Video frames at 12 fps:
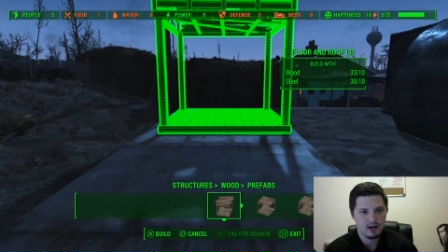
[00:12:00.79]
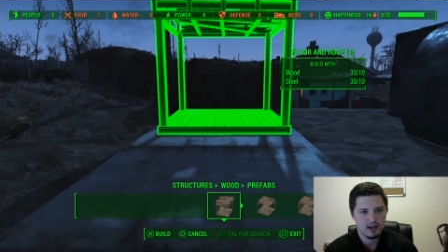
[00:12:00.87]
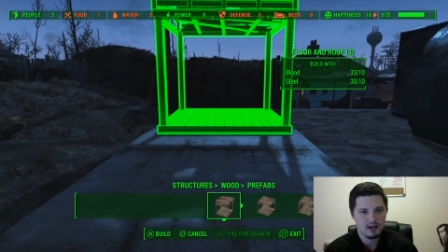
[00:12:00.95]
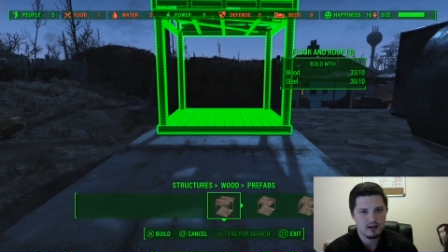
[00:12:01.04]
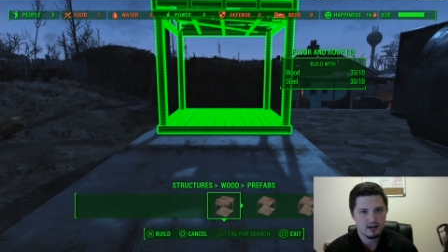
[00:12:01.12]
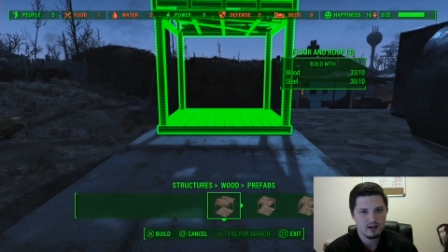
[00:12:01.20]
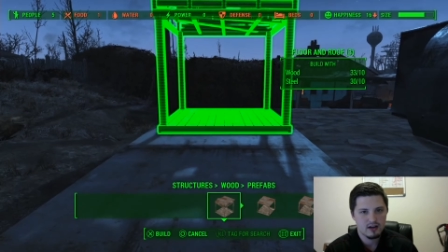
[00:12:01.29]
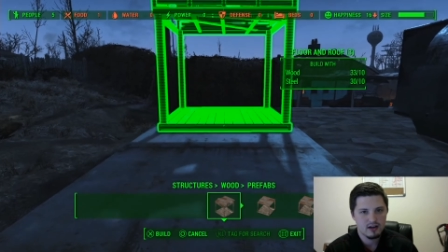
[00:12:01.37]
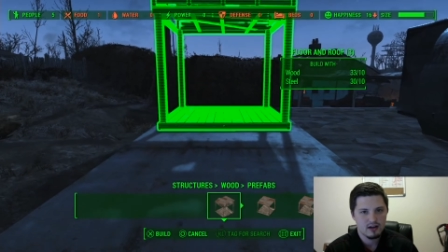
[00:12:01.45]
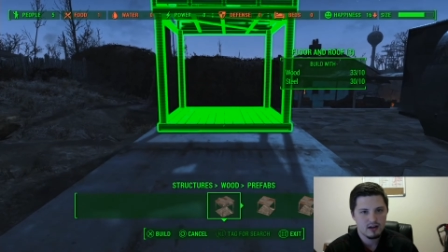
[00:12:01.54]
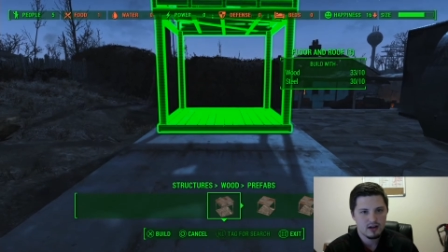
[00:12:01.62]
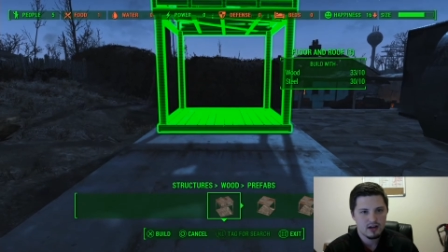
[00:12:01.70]
it,
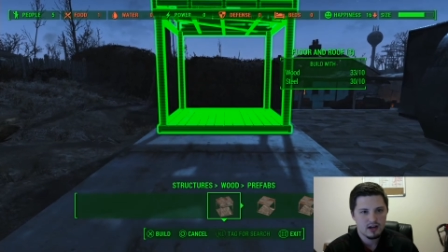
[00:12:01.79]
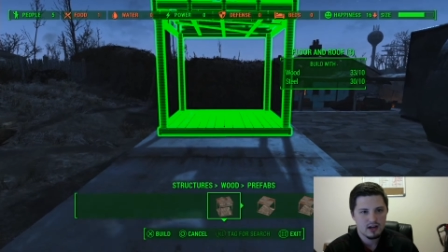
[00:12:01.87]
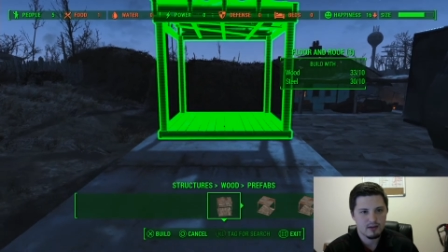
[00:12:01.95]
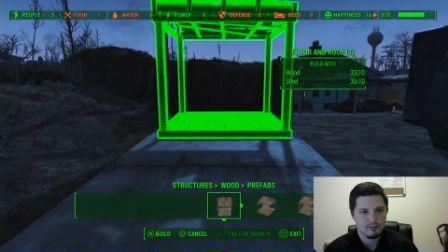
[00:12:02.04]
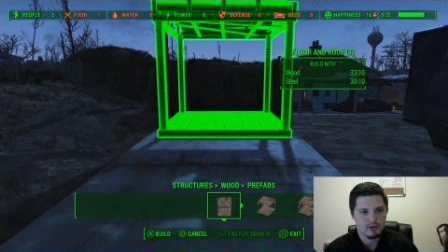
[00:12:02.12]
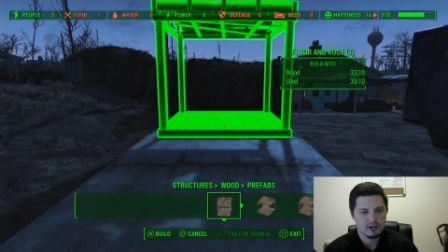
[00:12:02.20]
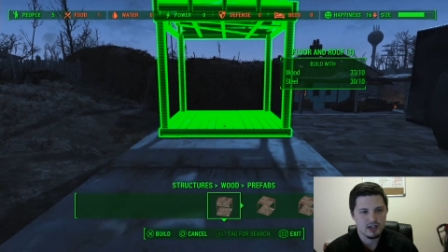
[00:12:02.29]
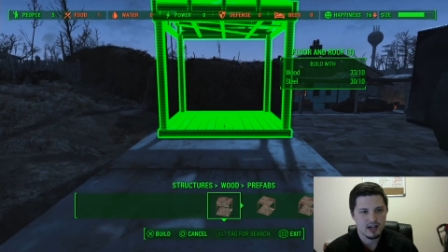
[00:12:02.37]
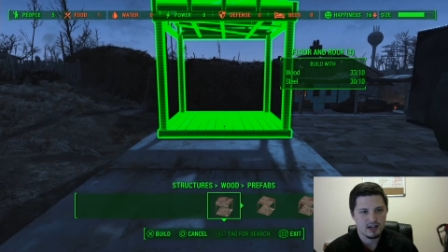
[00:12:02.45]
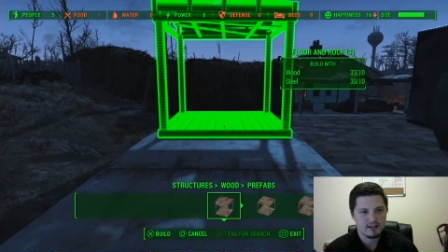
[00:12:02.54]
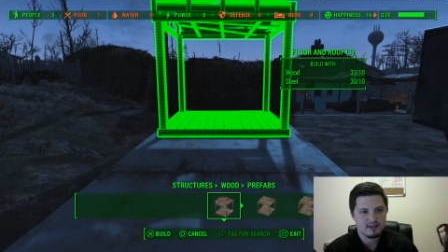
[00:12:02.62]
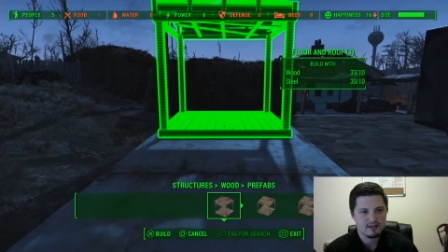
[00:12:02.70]
and push
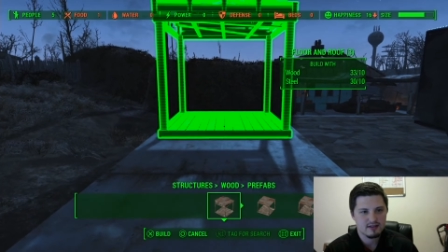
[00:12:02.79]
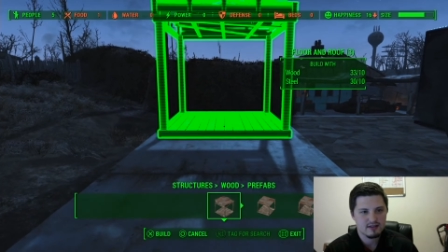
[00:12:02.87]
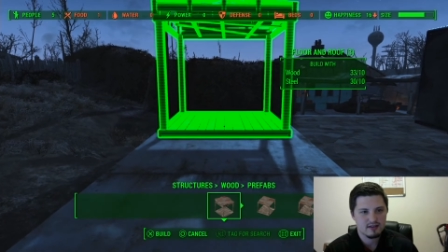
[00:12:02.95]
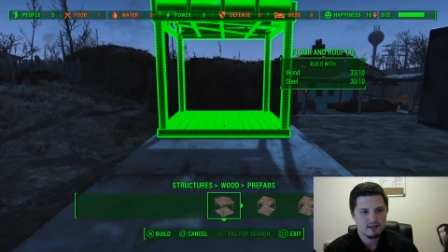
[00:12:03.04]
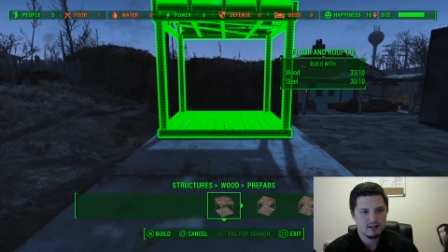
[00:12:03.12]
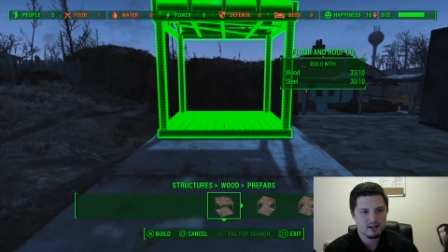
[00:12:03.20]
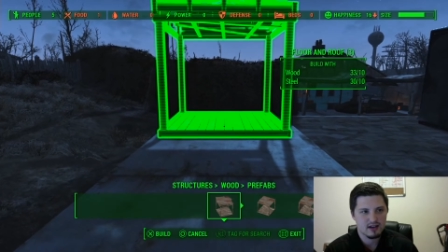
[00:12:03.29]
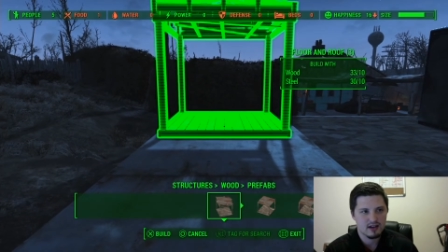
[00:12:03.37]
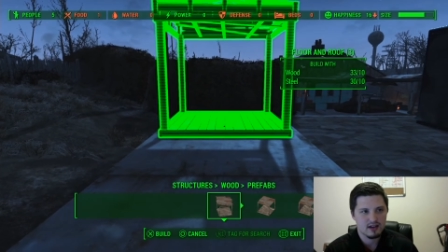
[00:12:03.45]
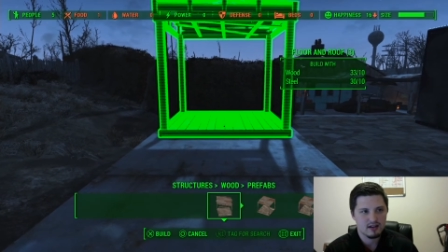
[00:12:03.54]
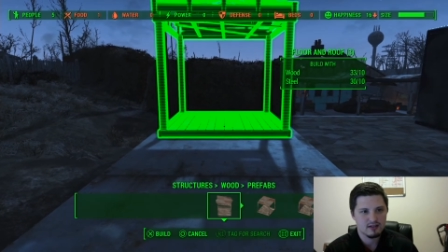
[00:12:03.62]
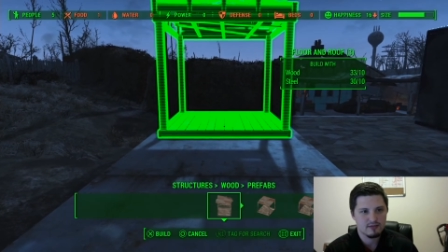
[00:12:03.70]
X,
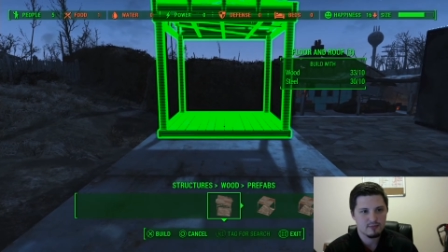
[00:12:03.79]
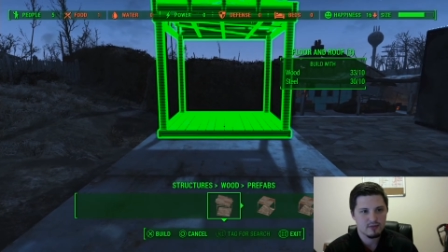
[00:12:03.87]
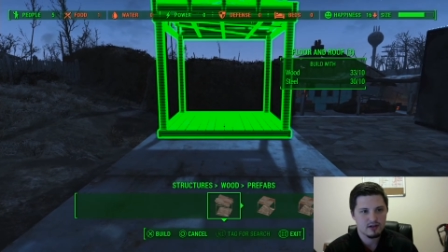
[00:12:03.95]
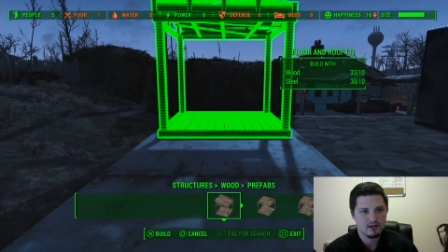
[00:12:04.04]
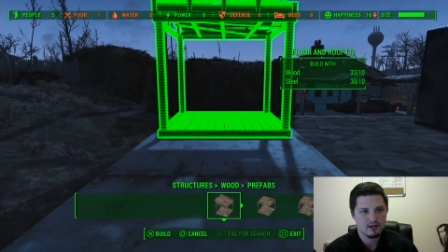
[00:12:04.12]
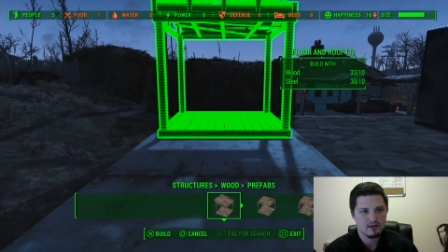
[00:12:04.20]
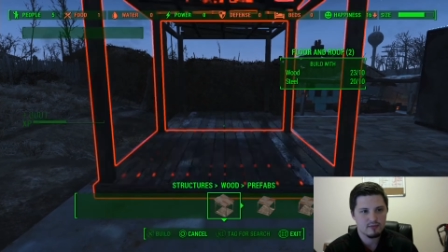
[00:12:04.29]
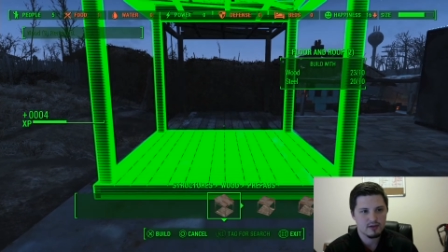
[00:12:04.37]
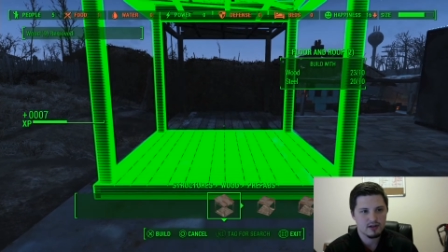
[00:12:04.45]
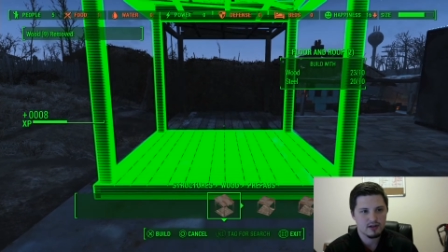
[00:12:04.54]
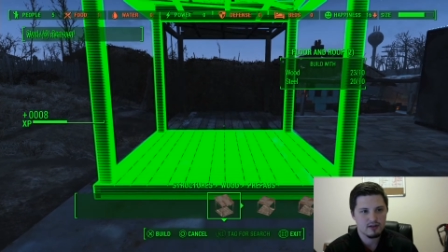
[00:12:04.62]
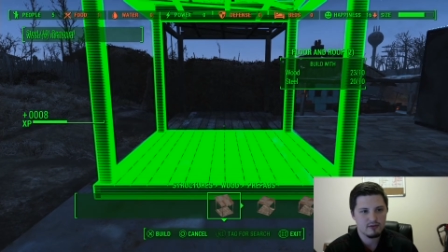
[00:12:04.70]
and let's put
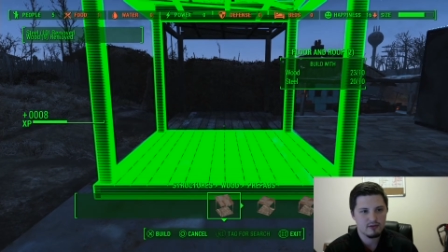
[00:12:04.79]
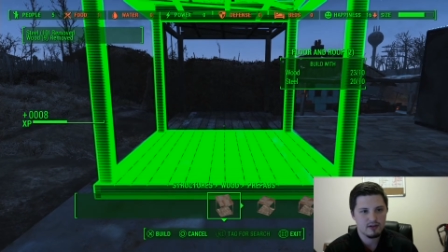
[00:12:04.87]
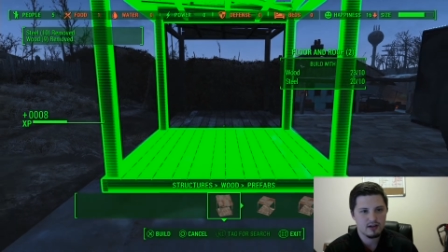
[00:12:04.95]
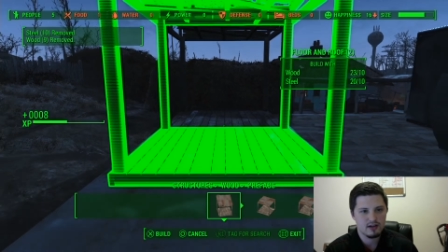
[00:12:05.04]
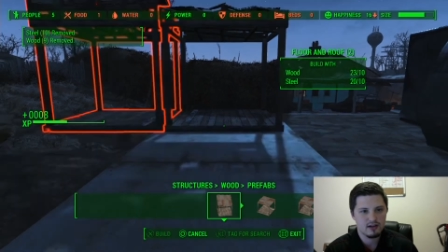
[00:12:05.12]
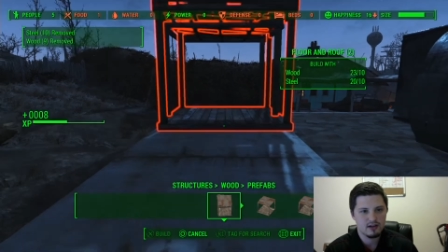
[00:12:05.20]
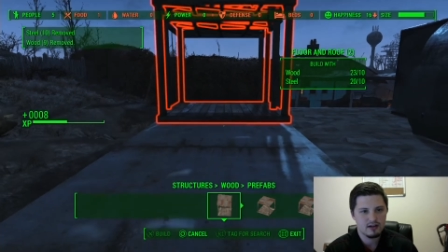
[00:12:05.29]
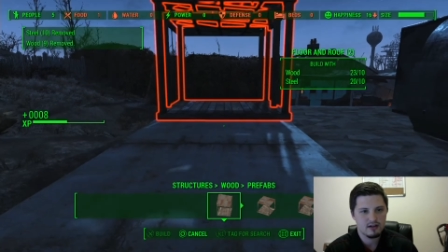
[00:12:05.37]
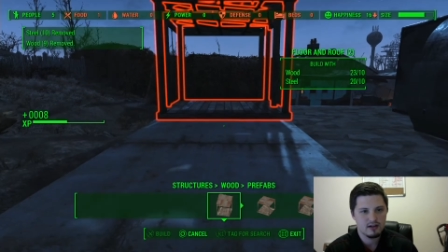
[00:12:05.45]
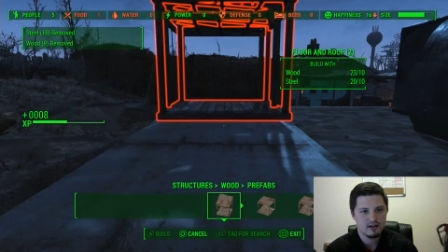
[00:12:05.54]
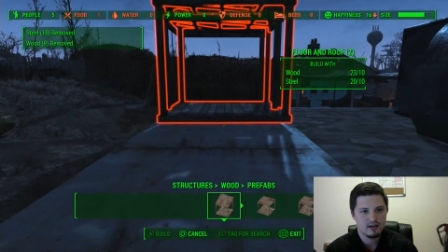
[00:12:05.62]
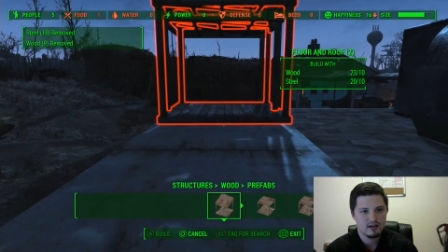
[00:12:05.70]
another one
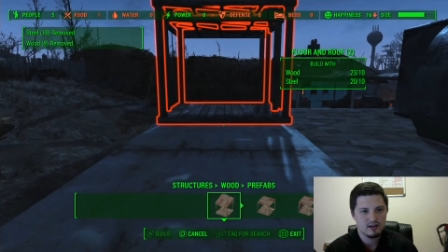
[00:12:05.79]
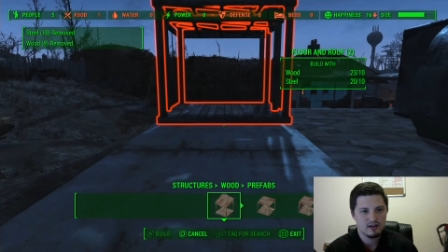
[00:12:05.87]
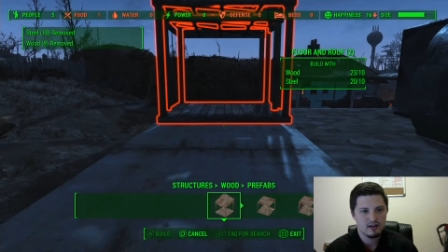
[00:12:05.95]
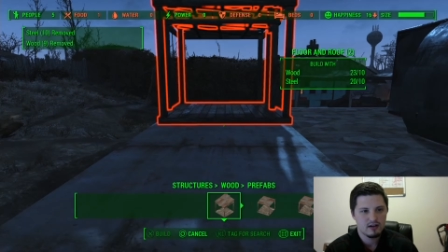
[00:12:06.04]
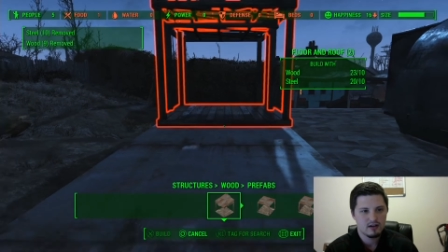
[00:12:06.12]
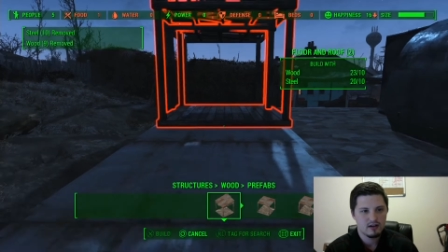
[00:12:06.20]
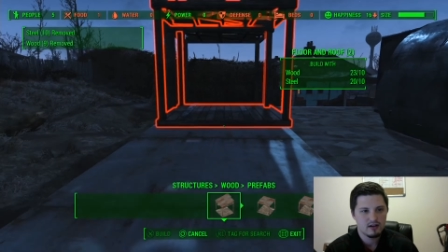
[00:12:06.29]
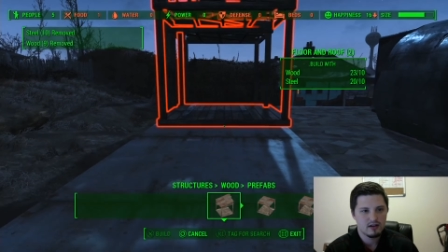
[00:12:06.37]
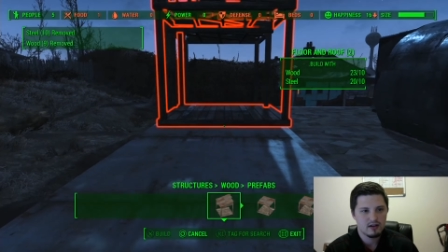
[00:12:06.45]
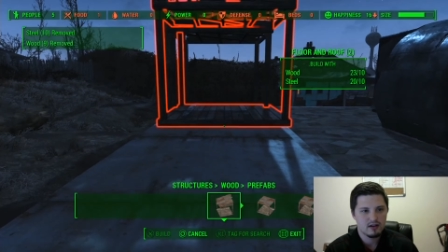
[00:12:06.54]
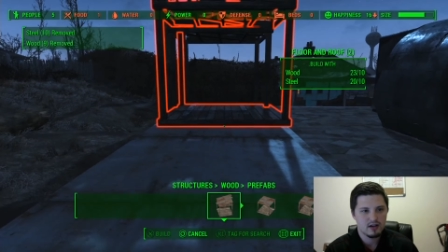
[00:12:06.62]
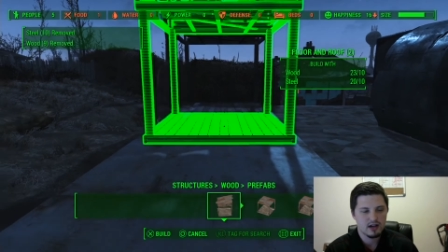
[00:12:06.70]

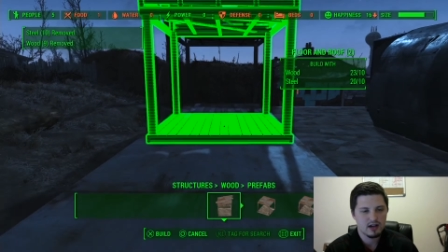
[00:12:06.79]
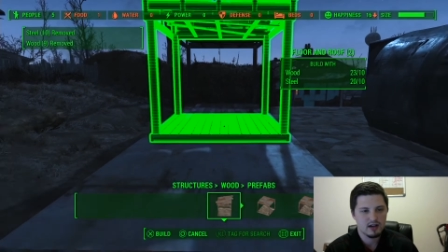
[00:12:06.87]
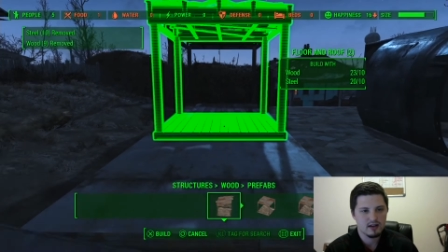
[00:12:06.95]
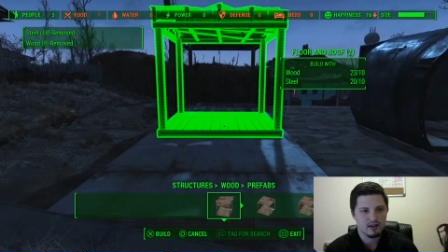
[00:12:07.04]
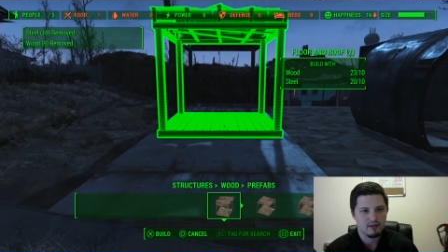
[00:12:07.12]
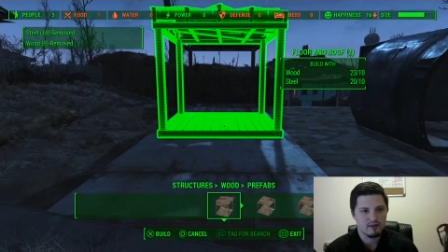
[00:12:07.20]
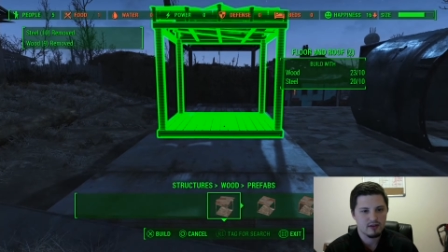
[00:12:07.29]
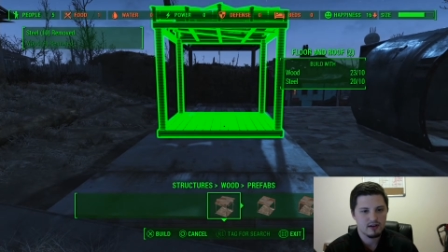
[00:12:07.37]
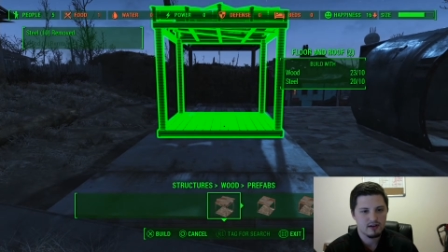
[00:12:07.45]
and another one.